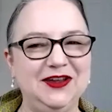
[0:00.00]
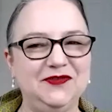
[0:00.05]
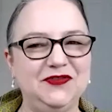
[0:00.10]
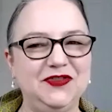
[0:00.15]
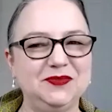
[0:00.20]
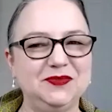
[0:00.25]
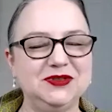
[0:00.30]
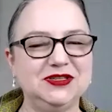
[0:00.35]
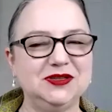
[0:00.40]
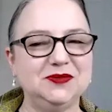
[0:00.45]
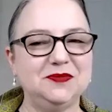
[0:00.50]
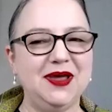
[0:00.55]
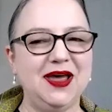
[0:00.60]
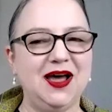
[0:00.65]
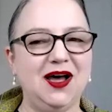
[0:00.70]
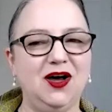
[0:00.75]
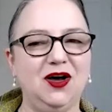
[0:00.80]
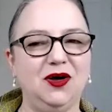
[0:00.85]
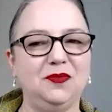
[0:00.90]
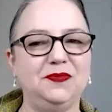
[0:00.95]
Give them some
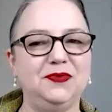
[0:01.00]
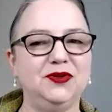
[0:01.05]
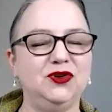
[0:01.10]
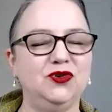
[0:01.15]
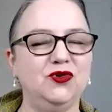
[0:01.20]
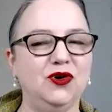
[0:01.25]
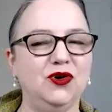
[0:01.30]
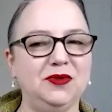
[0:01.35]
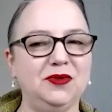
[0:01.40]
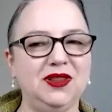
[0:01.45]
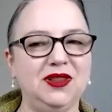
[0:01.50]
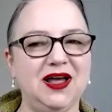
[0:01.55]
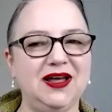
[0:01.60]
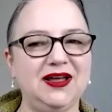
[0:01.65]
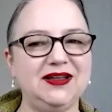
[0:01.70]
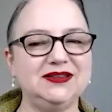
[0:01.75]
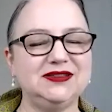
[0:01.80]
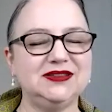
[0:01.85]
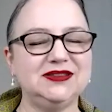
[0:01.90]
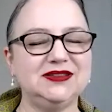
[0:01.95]
help.
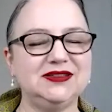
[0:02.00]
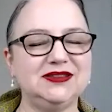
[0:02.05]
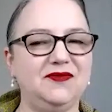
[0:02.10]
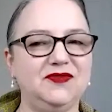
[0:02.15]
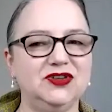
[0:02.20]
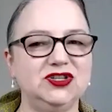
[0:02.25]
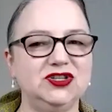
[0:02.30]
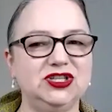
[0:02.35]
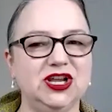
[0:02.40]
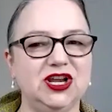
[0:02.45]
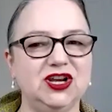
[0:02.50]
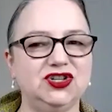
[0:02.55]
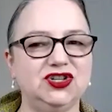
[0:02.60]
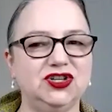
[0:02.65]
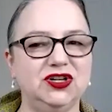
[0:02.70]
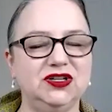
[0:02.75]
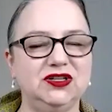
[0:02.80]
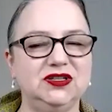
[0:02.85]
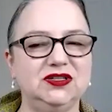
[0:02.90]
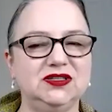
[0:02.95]
Normalize
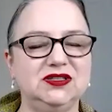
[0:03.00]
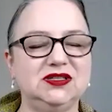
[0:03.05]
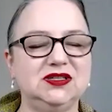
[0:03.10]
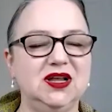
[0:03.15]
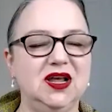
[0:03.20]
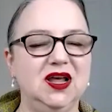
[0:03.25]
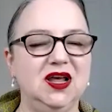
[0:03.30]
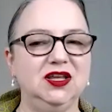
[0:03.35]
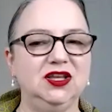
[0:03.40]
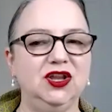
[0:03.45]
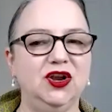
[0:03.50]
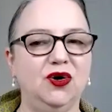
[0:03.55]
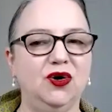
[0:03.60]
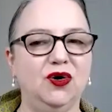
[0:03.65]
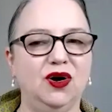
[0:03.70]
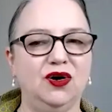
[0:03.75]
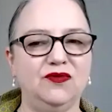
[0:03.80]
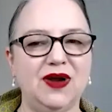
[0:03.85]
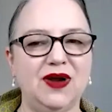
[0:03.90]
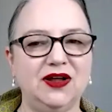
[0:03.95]
conversations,
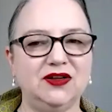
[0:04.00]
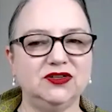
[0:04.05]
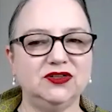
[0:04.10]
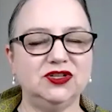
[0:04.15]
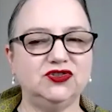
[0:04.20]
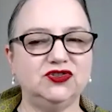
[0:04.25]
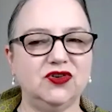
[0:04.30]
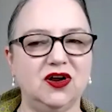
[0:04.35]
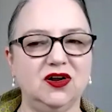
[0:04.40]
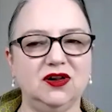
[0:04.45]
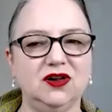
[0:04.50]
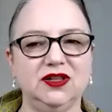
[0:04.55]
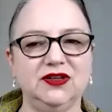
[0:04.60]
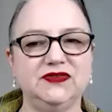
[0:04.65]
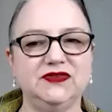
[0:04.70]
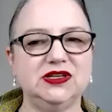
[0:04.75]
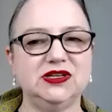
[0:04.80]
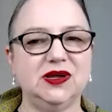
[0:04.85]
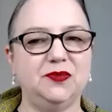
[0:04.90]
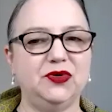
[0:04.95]
around
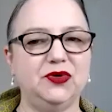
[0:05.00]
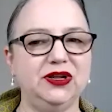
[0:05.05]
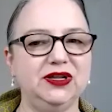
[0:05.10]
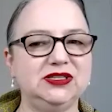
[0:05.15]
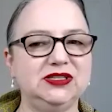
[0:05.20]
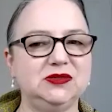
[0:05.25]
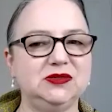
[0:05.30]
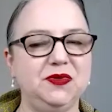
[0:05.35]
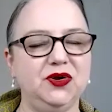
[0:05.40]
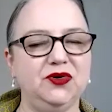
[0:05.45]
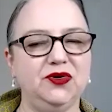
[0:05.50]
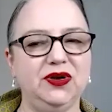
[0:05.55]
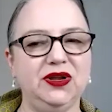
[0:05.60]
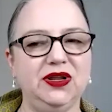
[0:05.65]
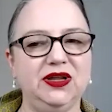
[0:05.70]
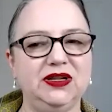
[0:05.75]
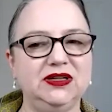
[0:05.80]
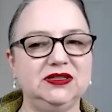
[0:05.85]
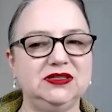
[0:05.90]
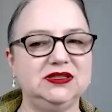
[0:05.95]
struggle. If someone
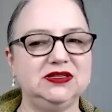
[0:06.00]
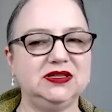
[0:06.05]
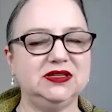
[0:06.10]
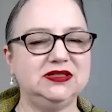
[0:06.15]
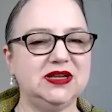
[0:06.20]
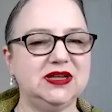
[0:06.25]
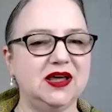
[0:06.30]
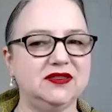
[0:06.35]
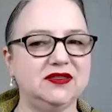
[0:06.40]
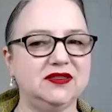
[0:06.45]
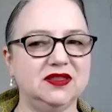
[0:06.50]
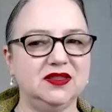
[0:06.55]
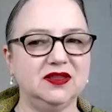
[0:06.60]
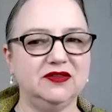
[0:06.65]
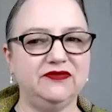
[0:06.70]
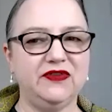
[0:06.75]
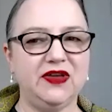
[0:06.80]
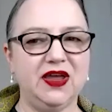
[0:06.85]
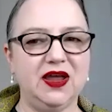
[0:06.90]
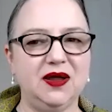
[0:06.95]
experienced a death
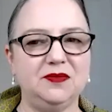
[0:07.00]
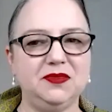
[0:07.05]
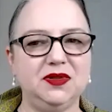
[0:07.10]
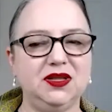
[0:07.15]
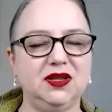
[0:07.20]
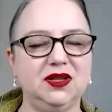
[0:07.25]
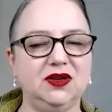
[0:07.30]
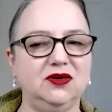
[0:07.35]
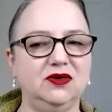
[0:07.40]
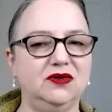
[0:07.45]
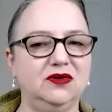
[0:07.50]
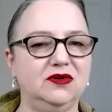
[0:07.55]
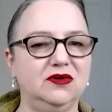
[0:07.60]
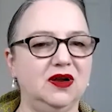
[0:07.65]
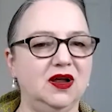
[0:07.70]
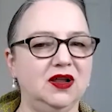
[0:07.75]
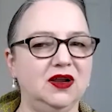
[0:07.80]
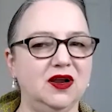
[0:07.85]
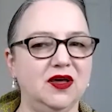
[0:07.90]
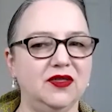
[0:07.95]
in the family
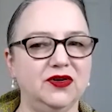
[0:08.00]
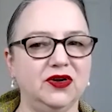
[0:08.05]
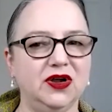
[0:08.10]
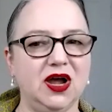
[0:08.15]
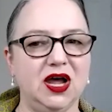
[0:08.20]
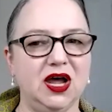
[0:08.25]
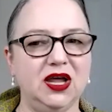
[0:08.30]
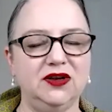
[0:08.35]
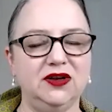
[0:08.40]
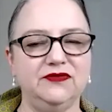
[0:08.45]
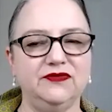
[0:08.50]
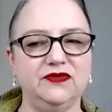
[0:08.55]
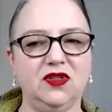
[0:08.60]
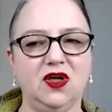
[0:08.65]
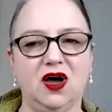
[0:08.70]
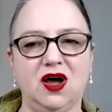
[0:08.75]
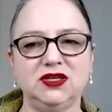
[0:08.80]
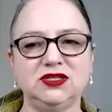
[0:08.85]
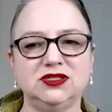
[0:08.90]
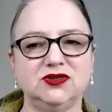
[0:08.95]
or another kind of
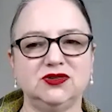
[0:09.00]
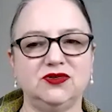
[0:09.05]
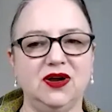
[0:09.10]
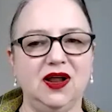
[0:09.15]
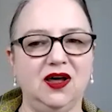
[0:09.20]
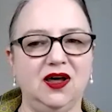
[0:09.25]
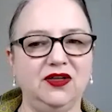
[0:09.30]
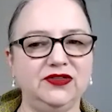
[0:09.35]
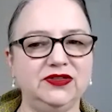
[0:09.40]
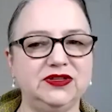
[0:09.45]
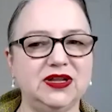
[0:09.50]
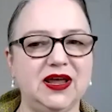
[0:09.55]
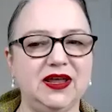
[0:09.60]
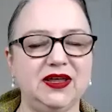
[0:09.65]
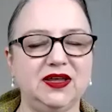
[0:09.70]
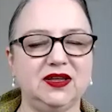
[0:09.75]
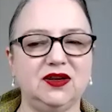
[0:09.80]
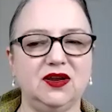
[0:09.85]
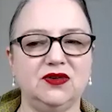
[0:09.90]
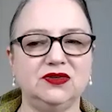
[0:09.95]
loss or a health
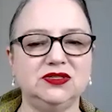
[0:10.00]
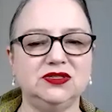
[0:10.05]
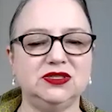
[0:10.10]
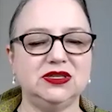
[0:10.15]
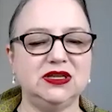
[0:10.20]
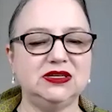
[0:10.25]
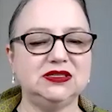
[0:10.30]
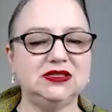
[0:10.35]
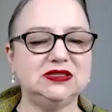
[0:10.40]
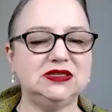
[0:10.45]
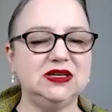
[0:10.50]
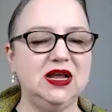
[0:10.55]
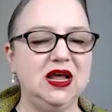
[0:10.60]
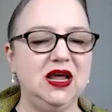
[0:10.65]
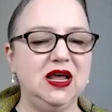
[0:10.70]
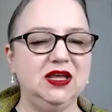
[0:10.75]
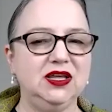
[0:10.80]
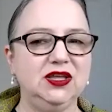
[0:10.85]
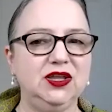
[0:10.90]
diagnosis,